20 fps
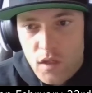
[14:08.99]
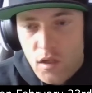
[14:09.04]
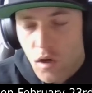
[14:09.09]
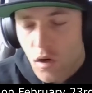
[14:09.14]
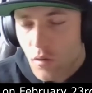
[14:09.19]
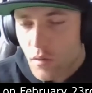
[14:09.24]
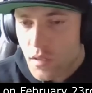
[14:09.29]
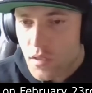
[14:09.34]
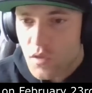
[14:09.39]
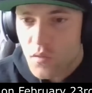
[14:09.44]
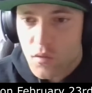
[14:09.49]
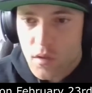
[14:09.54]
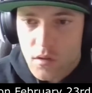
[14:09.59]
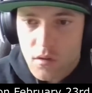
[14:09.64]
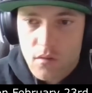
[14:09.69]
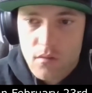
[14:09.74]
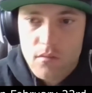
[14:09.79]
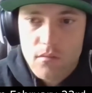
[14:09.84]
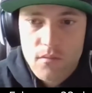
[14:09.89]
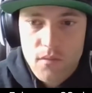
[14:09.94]
we always
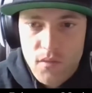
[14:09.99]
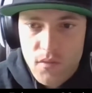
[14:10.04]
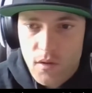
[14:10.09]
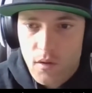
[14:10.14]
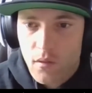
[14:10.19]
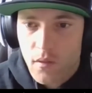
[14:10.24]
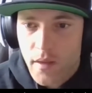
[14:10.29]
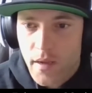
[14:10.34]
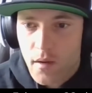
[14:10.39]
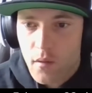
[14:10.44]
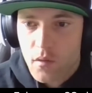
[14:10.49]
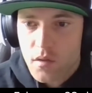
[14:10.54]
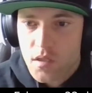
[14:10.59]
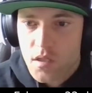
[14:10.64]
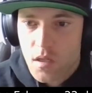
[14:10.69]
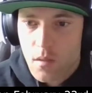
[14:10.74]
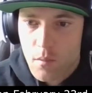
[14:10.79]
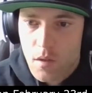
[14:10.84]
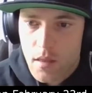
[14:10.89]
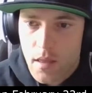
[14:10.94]
will fill that with
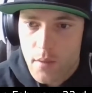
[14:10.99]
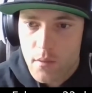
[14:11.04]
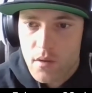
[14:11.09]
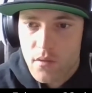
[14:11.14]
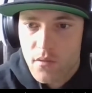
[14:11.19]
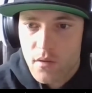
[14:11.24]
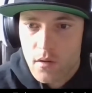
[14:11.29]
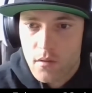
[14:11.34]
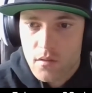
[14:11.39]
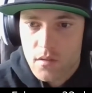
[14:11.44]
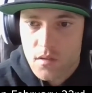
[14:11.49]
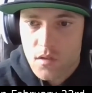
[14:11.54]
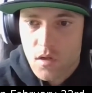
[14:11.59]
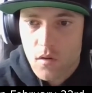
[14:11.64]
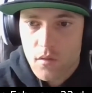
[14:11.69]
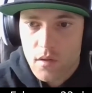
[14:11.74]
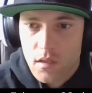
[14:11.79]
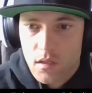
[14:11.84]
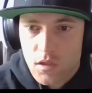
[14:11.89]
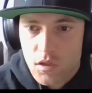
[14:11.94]
someone that we feel is
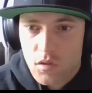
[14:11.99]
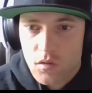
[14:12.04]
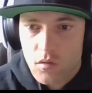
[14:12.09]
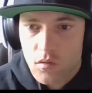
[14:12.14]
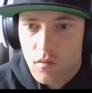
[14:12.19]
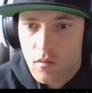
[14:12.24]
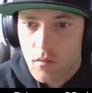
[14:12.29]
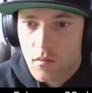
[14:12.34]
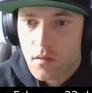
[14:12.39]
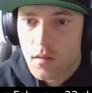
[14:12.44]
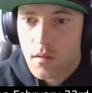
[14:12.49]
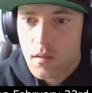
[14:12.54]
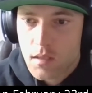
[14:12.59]
going to